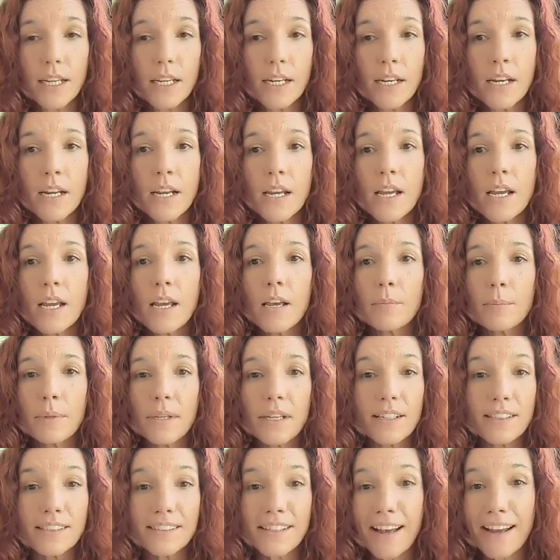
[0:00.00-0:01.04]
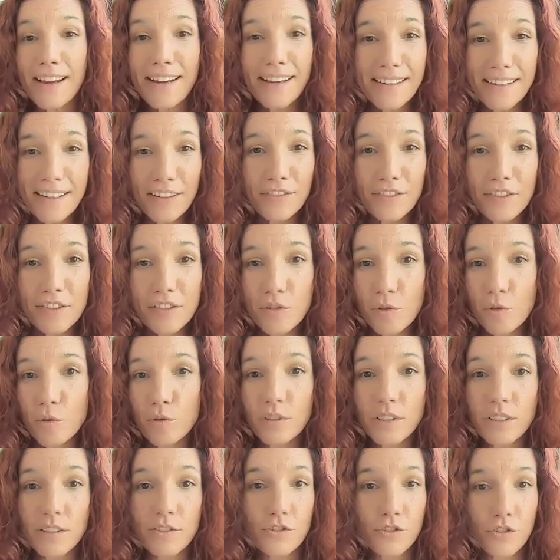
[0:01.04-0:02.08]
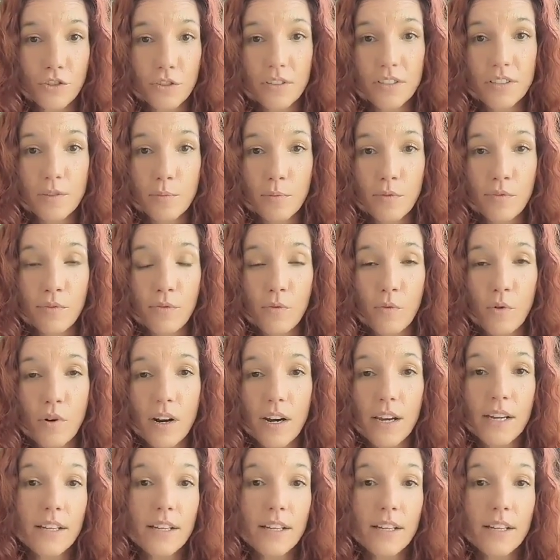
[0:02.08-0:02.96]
in because I had never sold insurance before.